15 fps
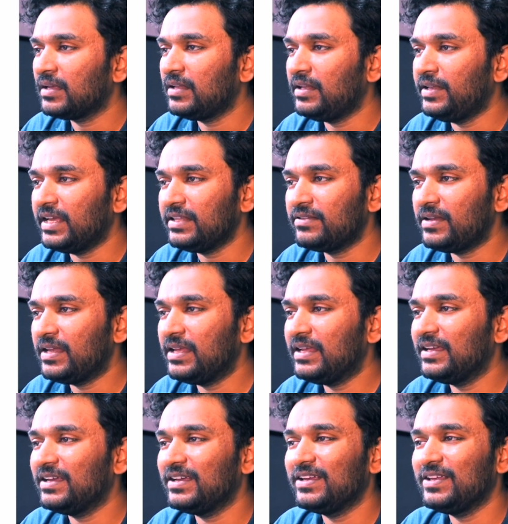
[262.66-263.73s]
Day
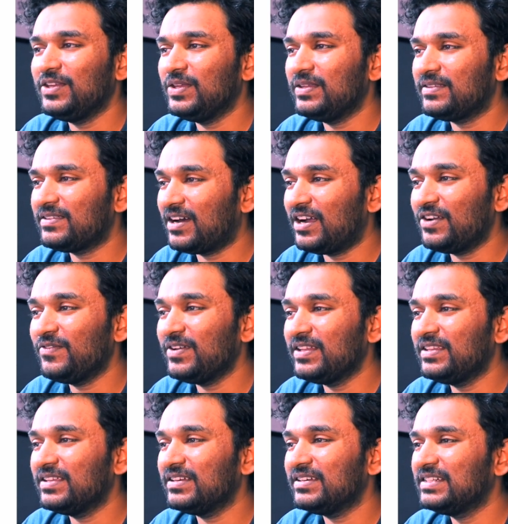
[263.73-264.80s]
three, start
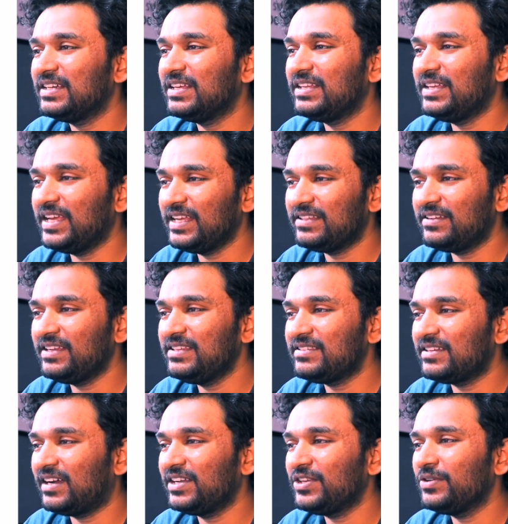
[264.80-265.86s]

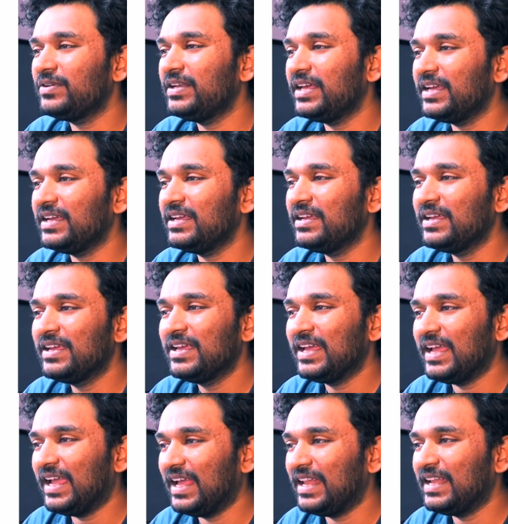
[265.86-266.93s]
your day
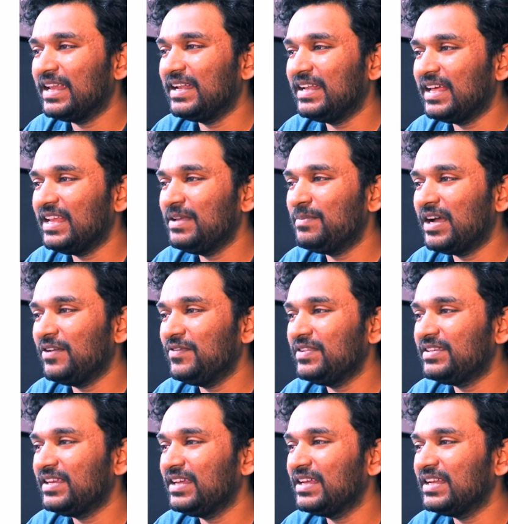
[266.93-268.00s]
in Delhi by
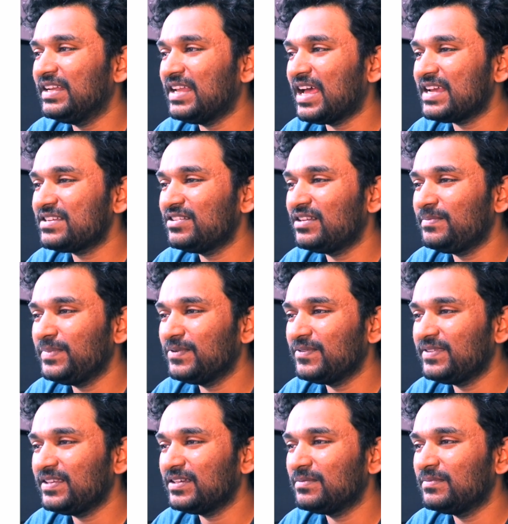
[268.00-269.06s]
visiting National
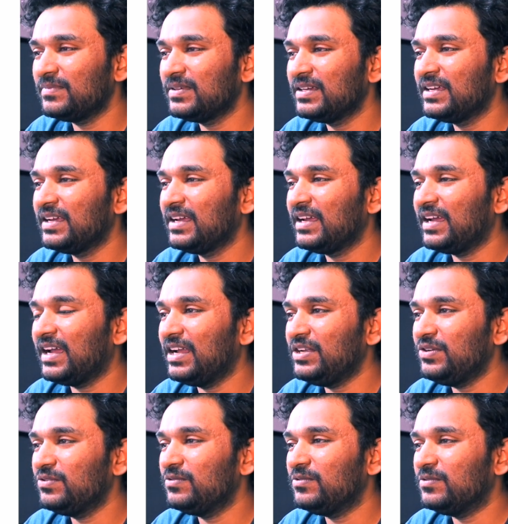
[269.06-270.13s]
Museum. Head
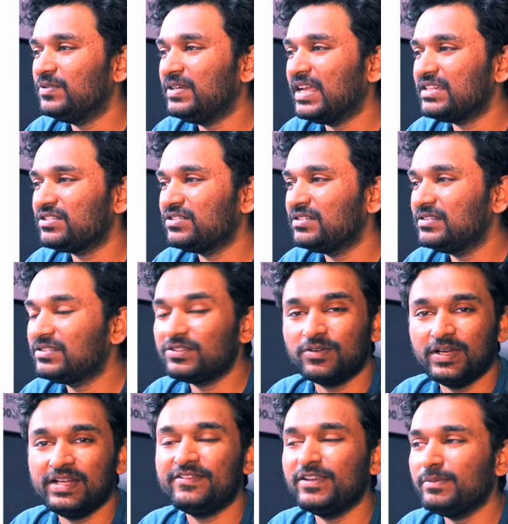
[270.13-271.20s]
to National. So
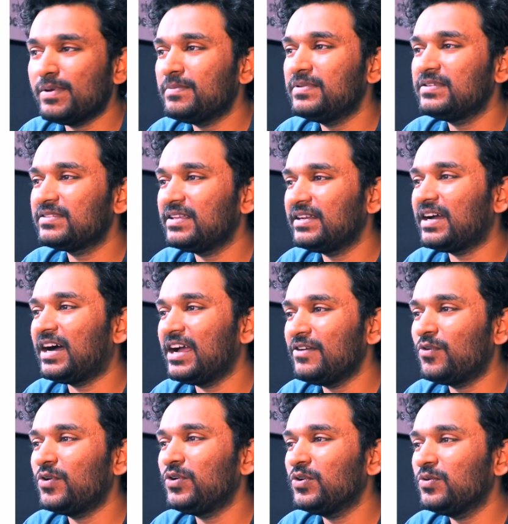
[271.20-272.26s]
it remembers that I
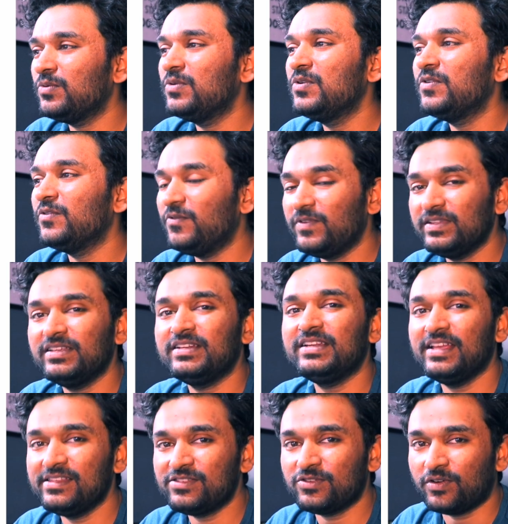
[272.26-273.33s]
want to visit
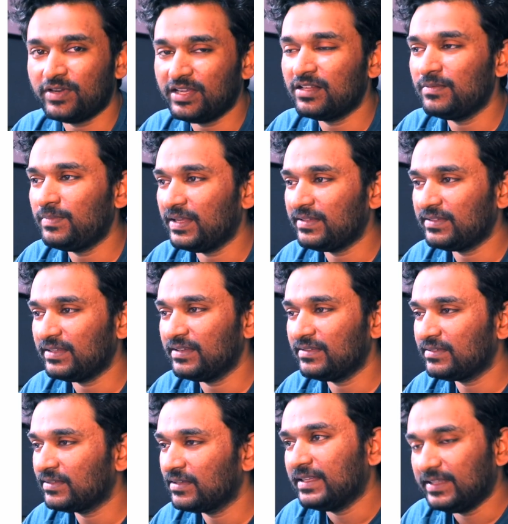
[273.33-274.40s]
historical
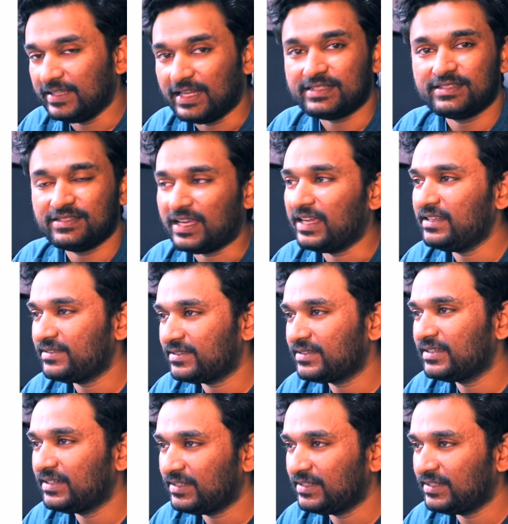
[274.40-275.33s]
places. That's nice.